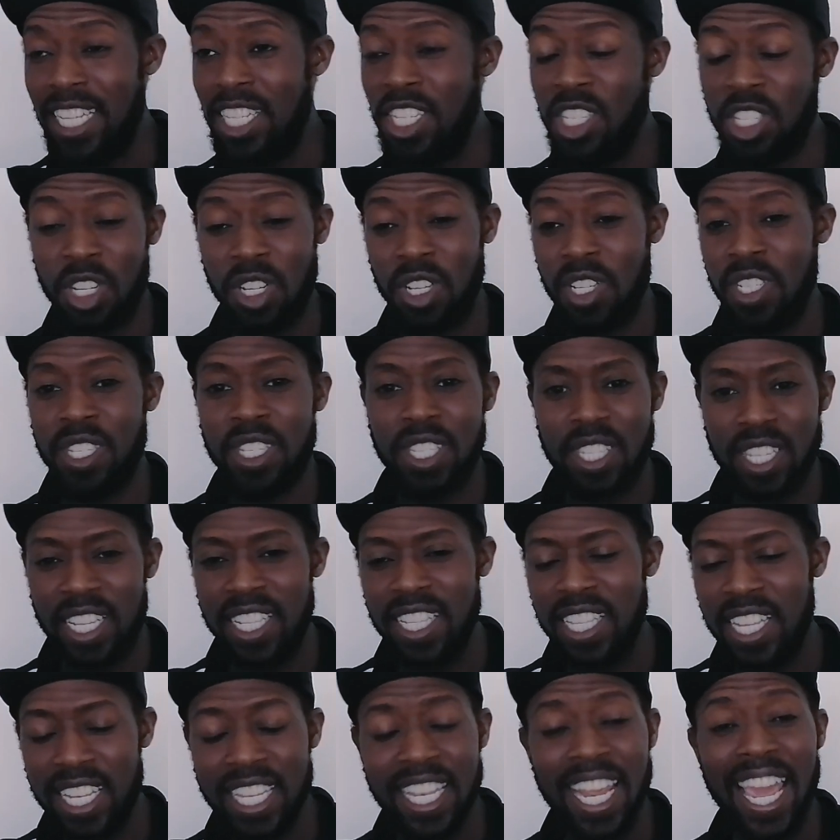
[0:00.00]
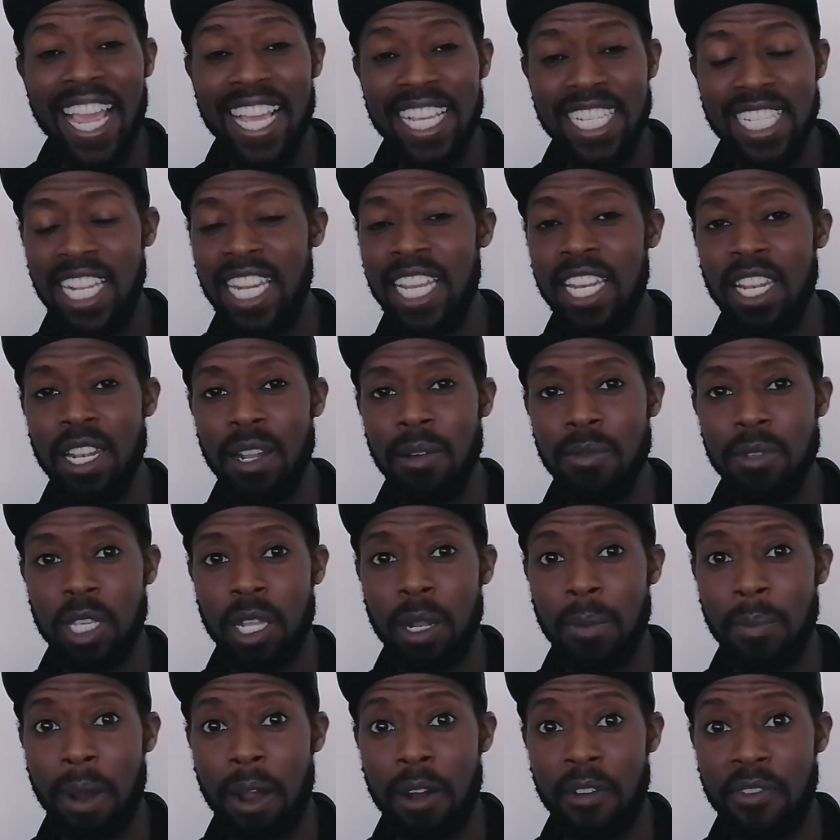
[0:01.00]
just the days leading up to
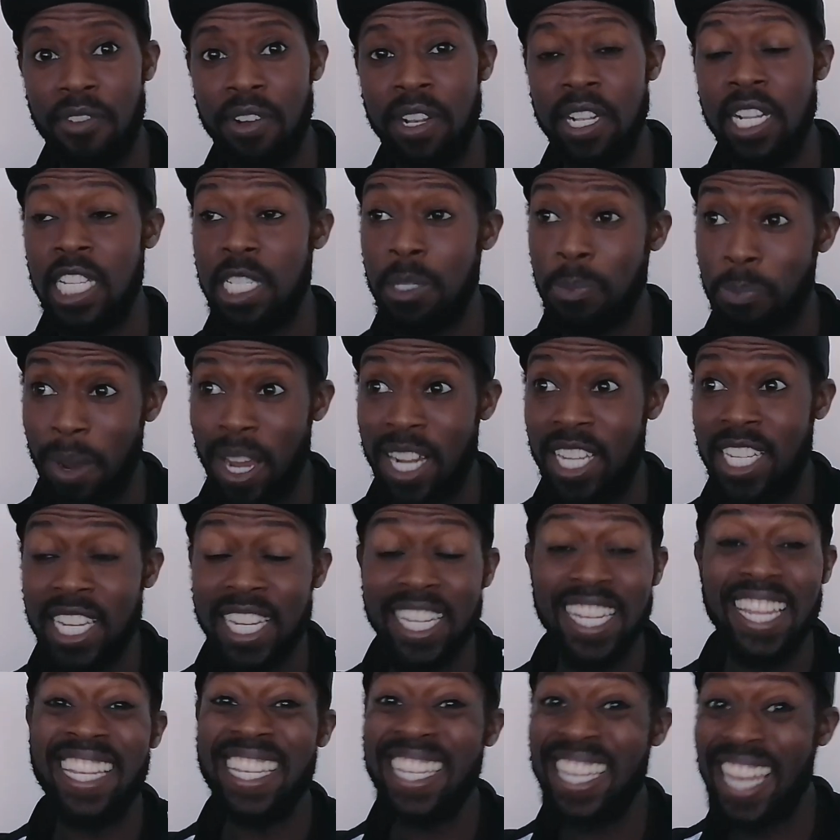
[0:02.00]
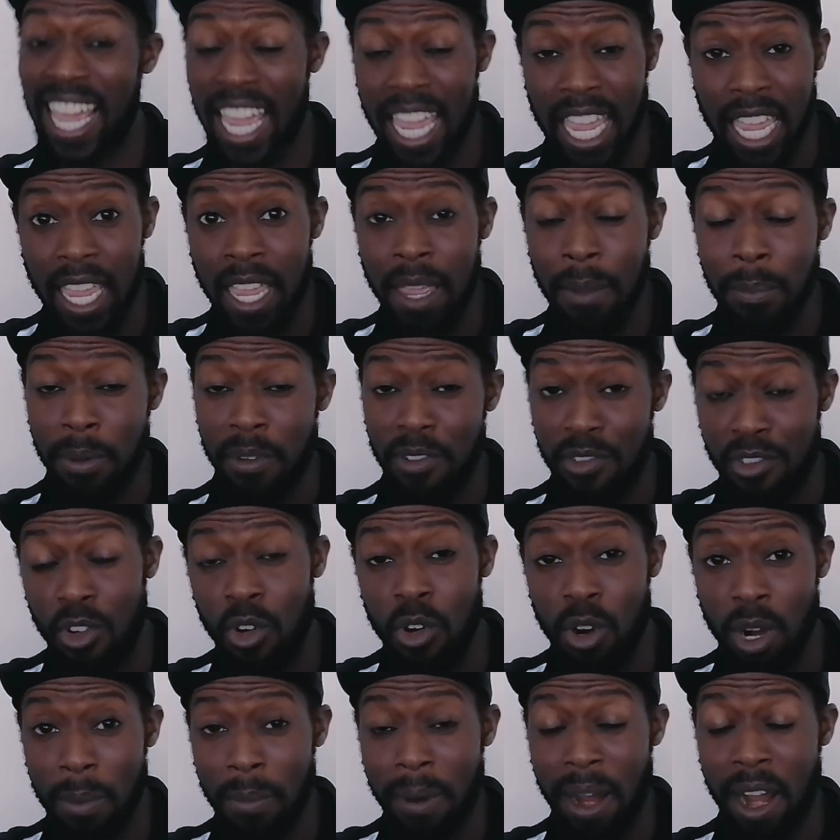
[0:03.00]
the marathon, especially the day
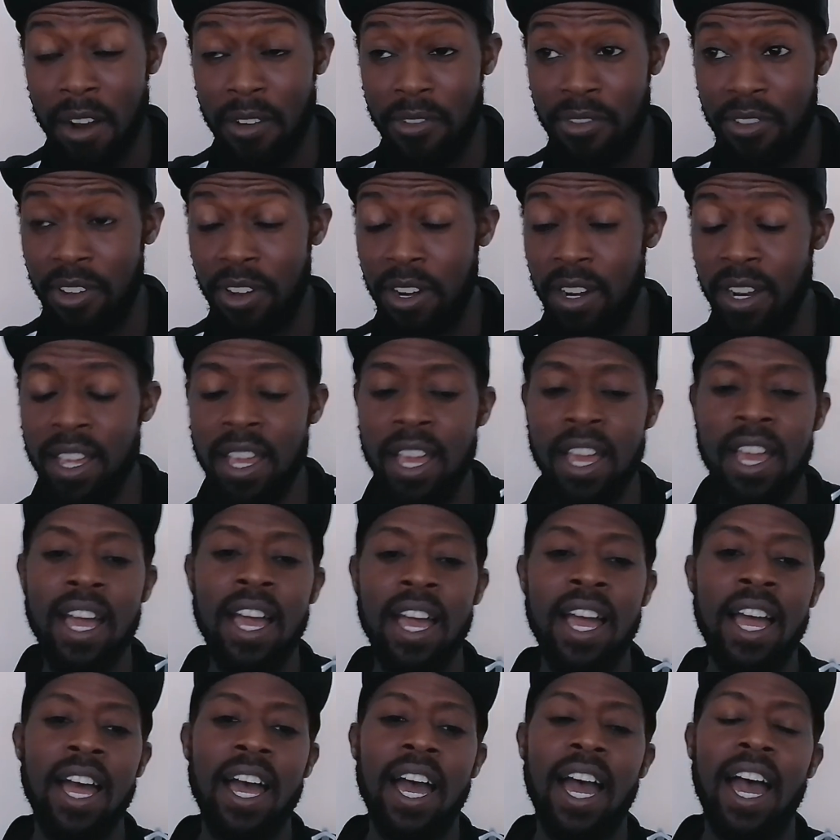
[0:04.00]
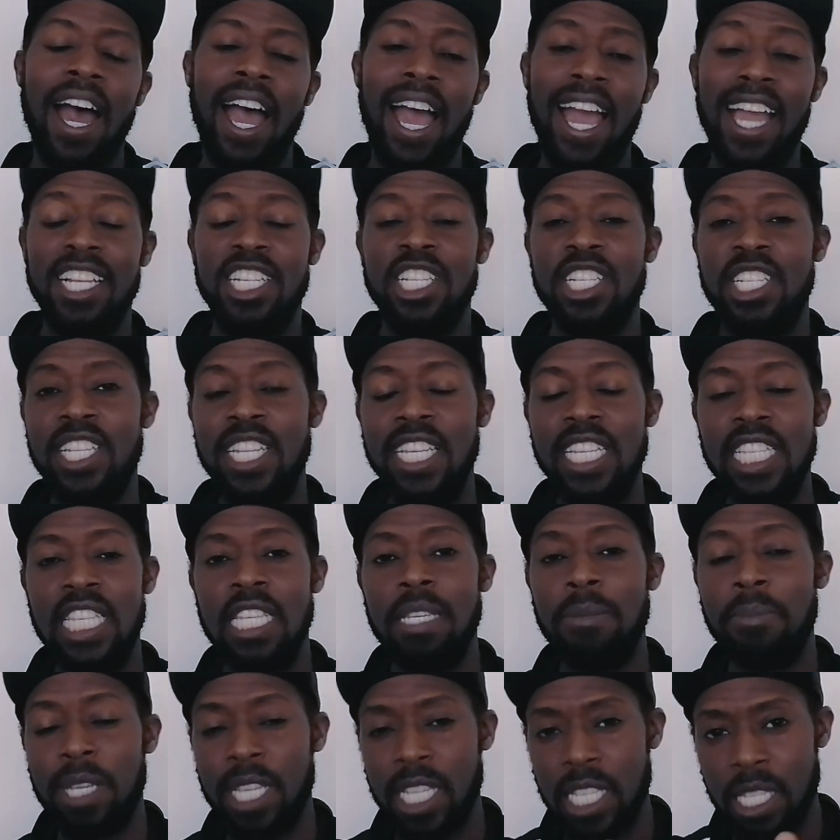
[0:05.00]
before the marathon, I just need
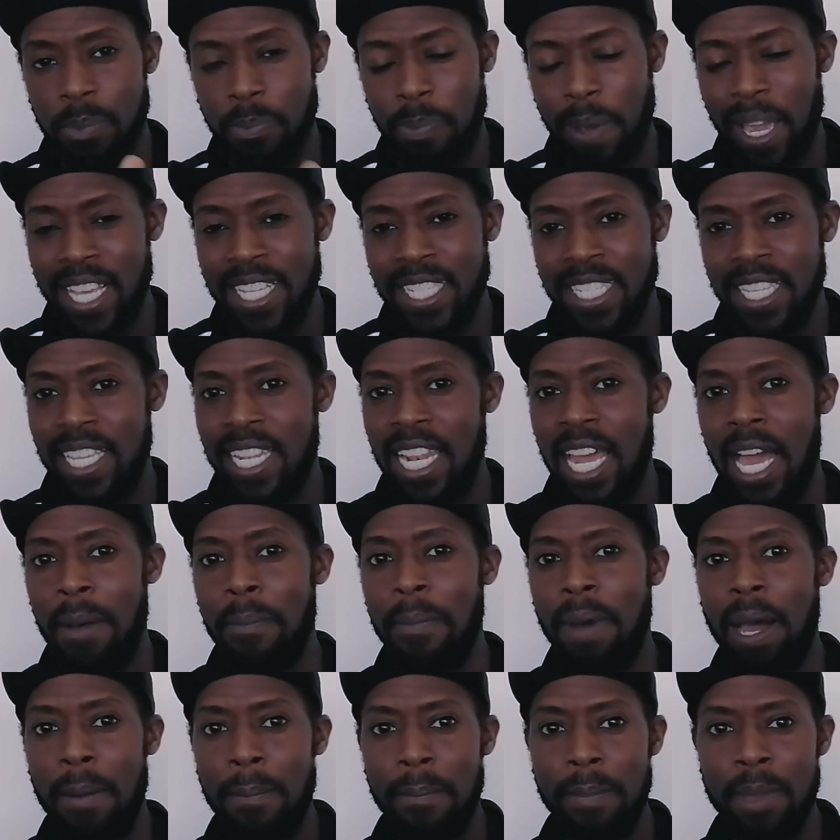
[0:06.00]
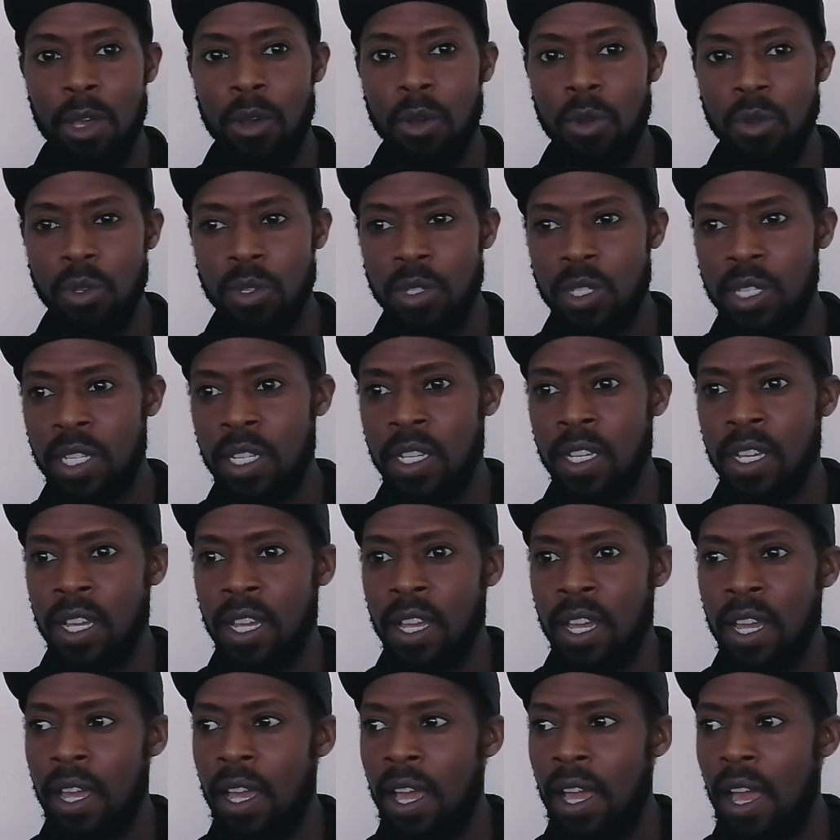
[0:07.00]
to be spacing out my meals
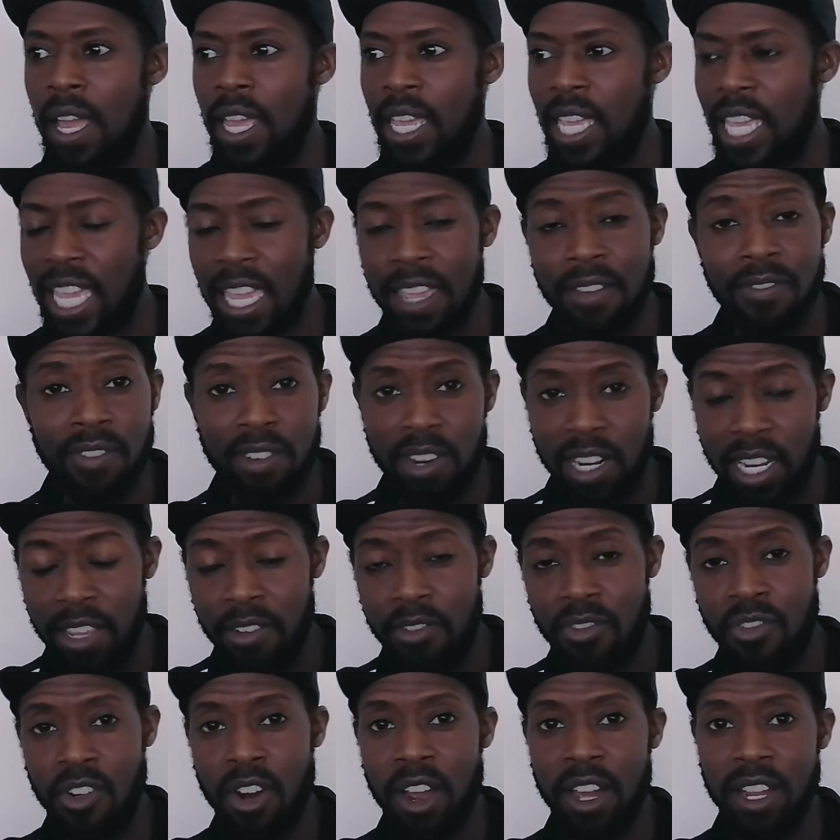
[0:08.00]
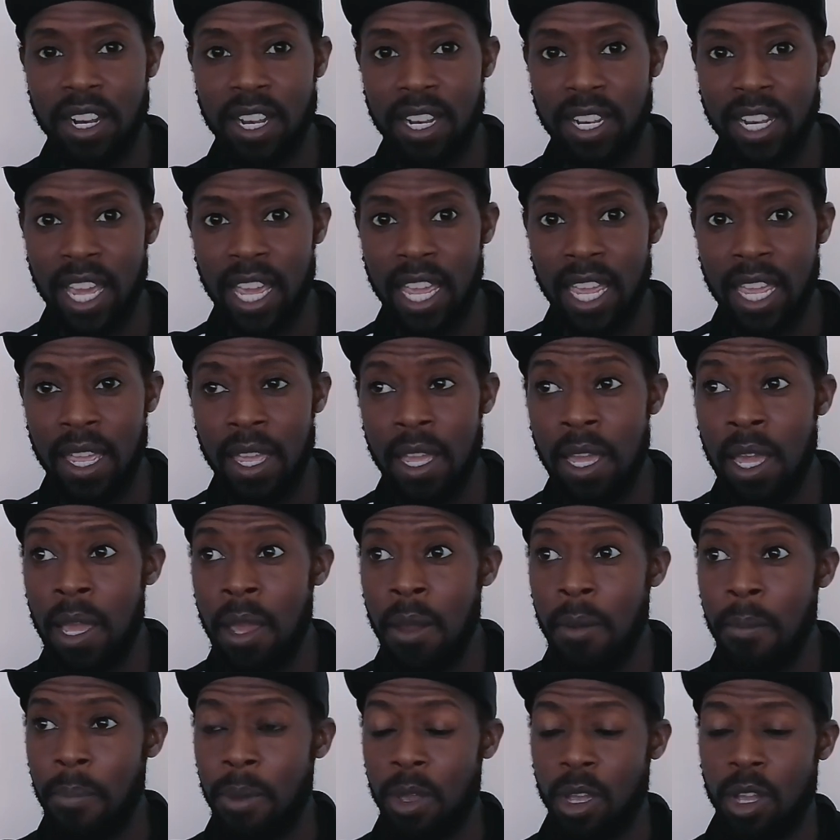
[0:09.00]
evenly throughout the day,
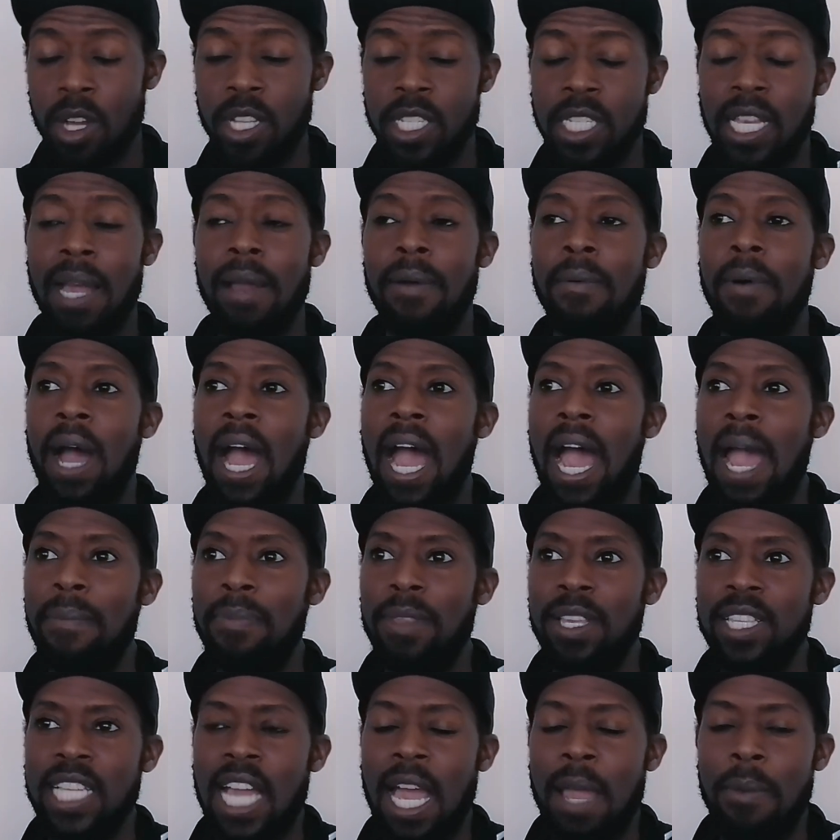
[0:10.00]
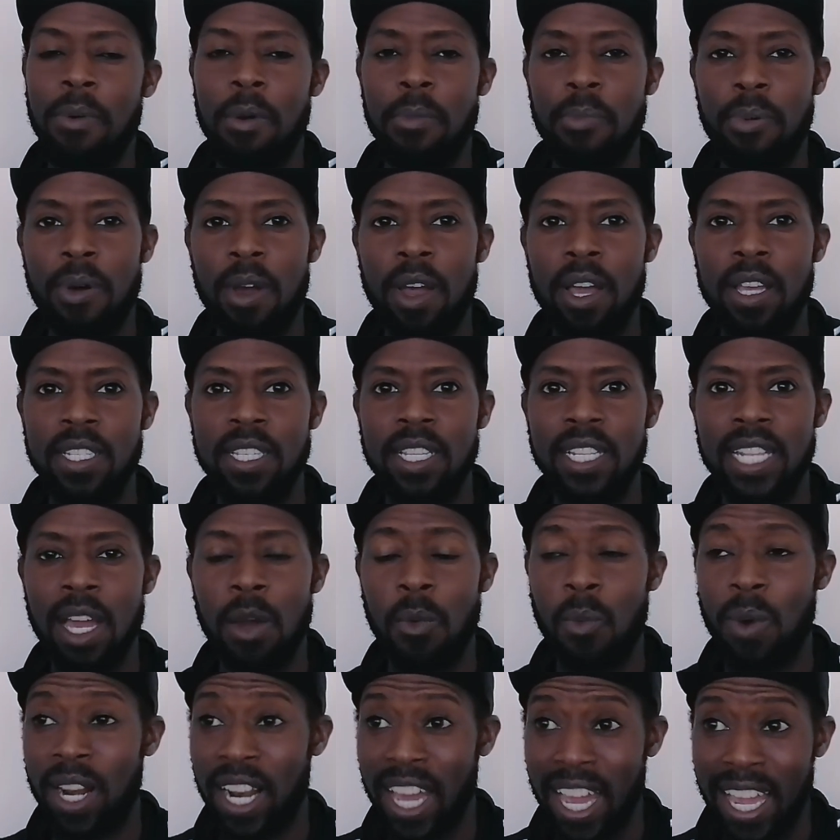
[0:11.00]
because I'm the type of person
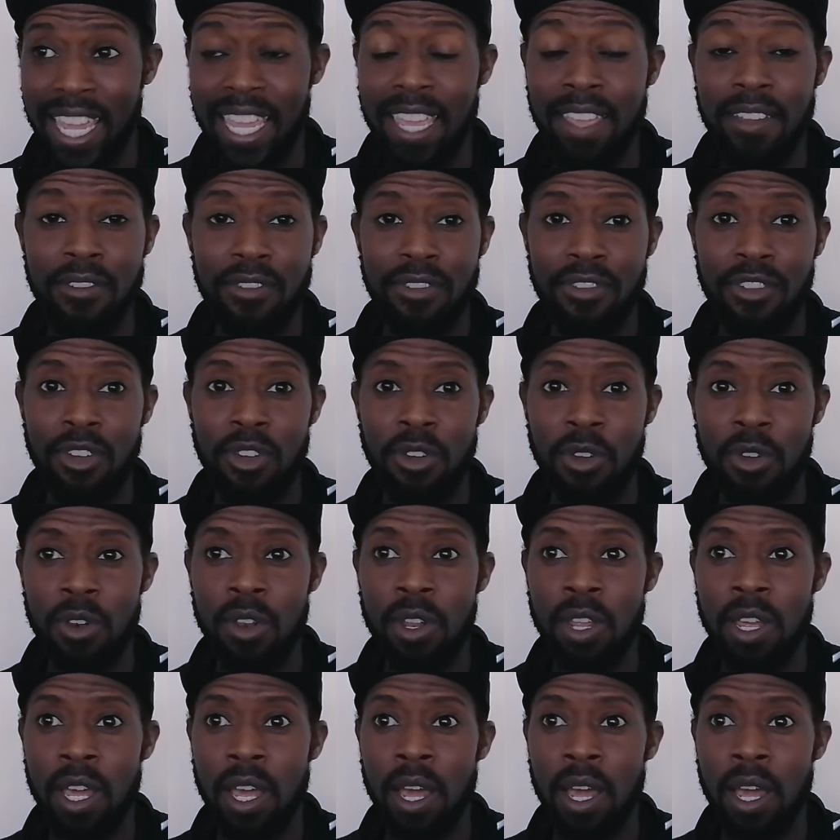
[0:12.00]
that when I eat food,